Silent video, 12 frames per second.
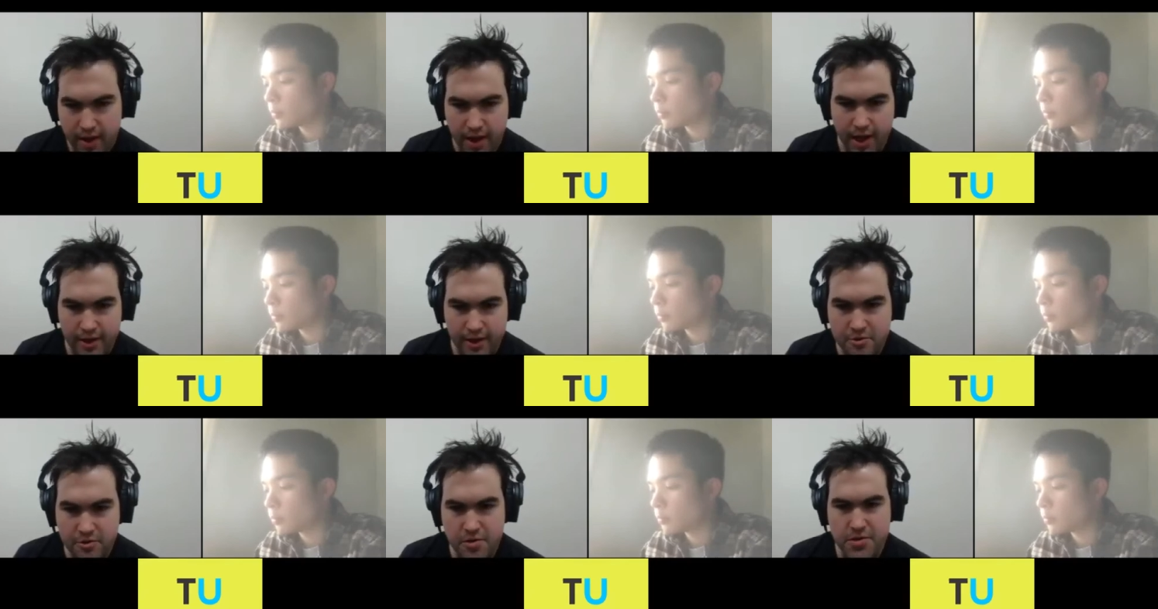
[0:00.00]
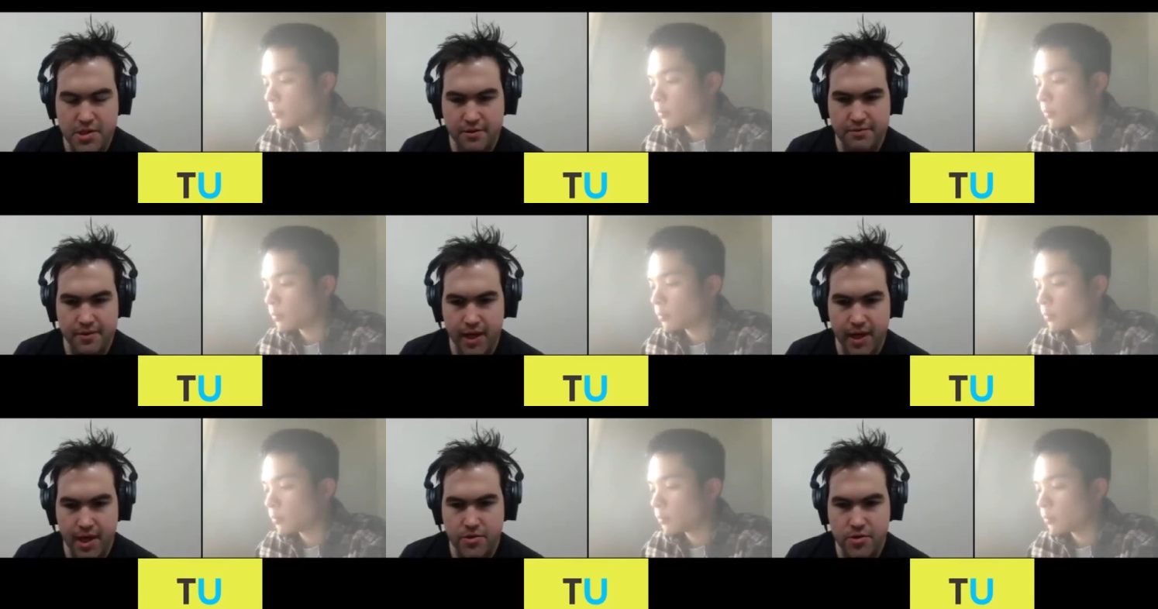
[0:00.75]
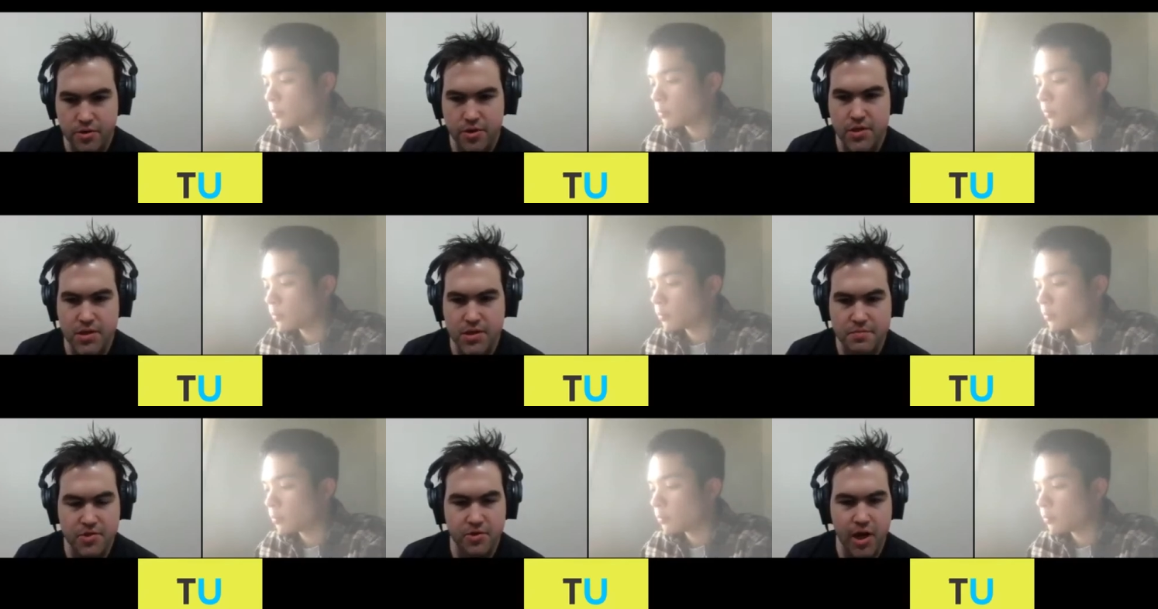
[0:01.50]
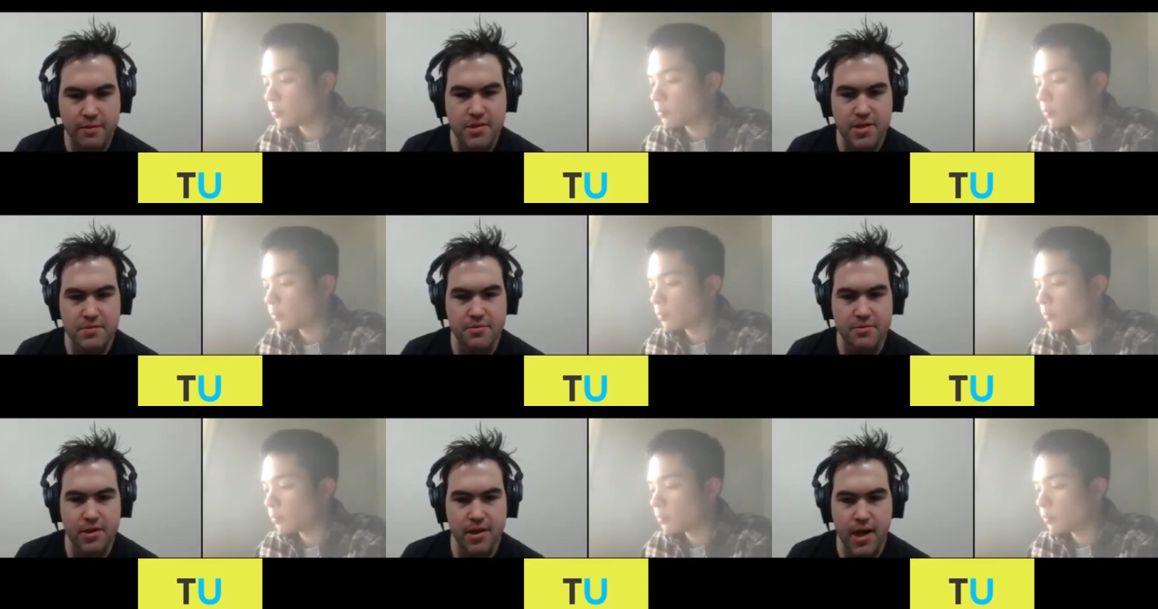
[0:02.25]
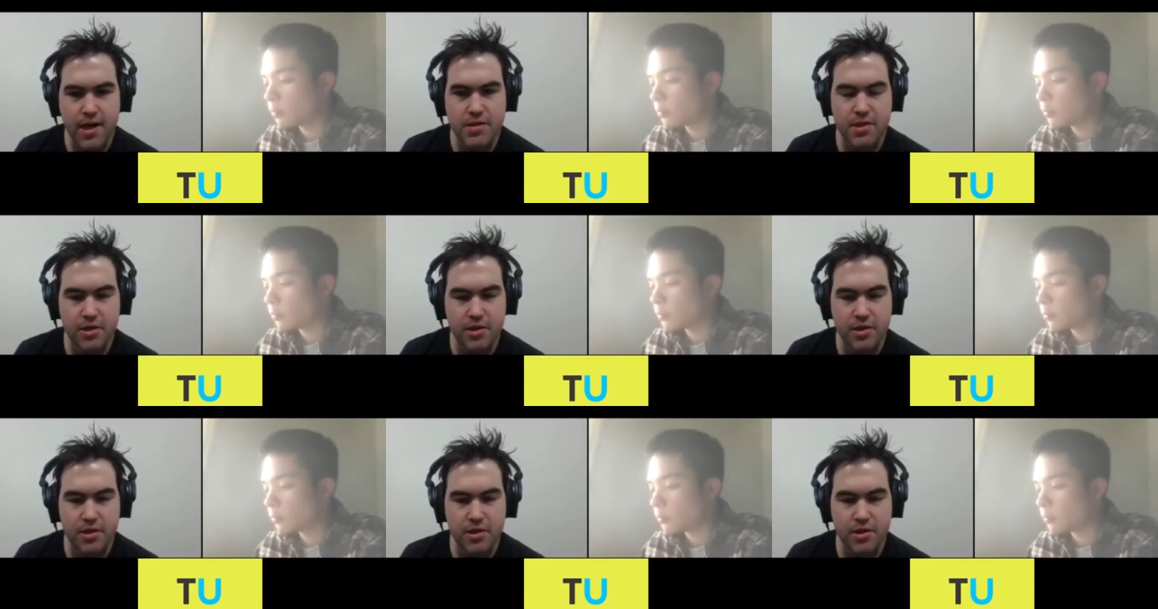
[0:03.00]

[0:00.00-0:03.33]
Speaker 1: And of course, don't forget to subscribe to this podcast. You can